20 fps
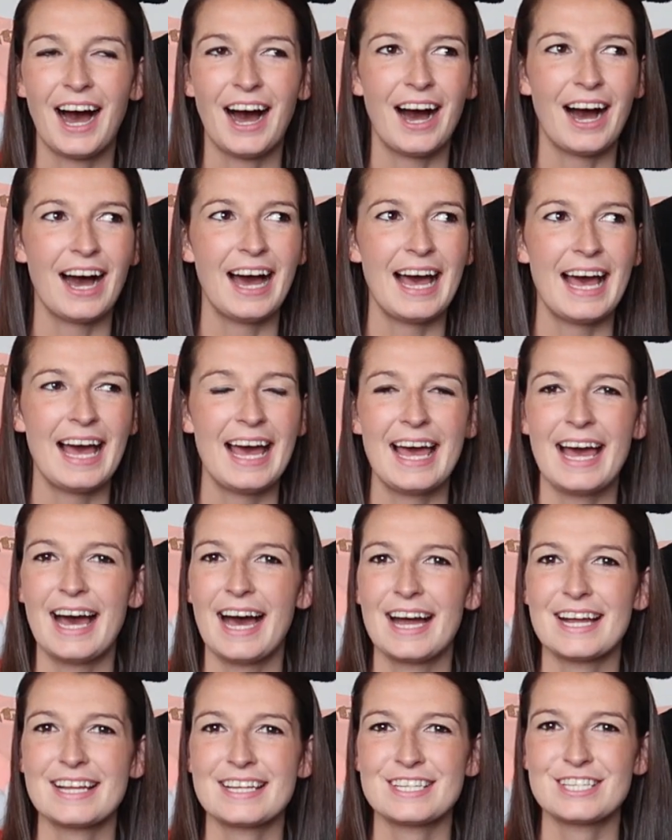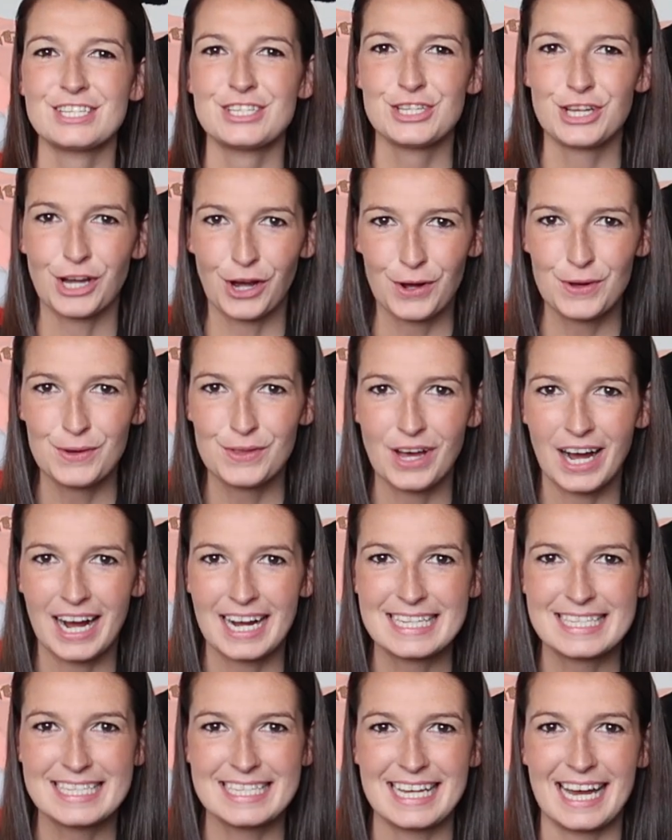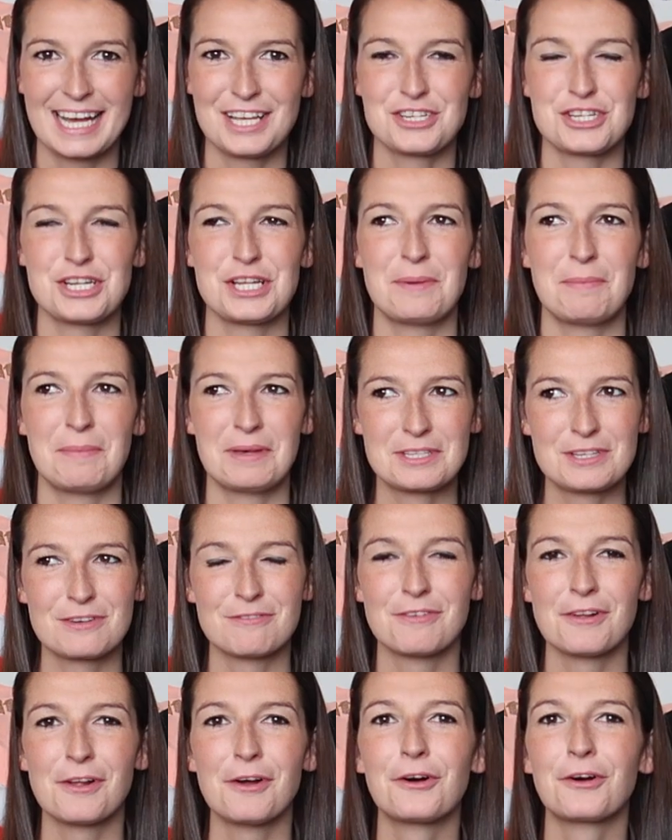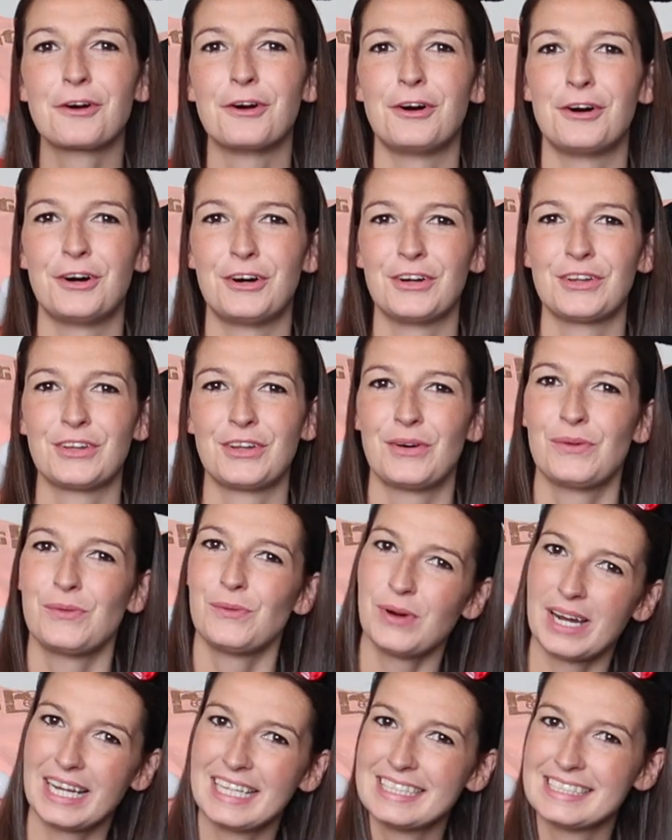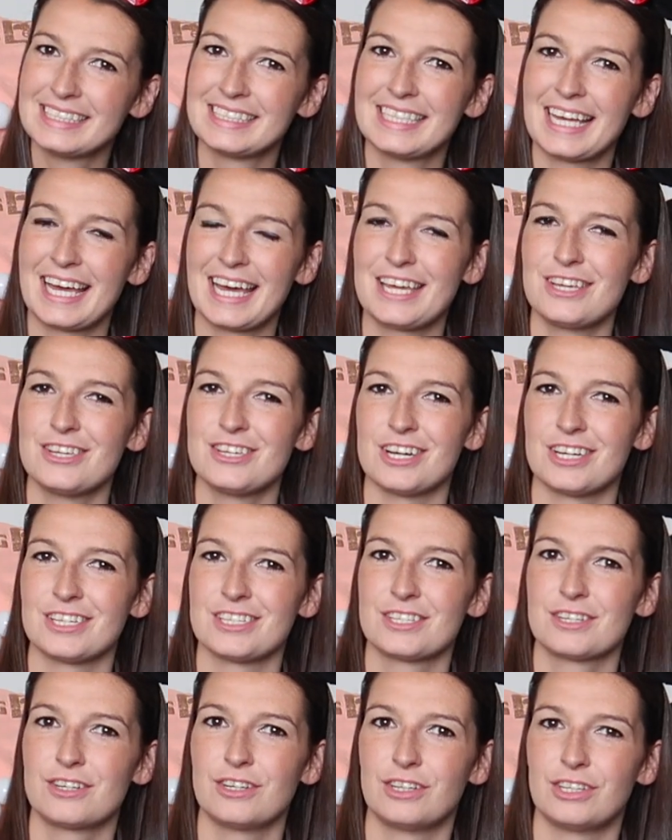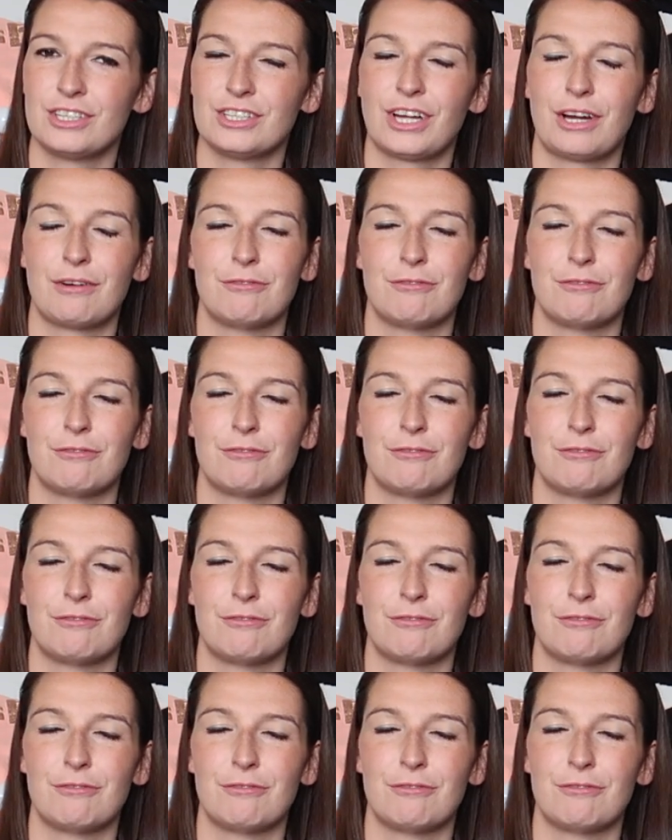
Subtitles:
I know that I did actually miss a vlog on Wednesday just gone.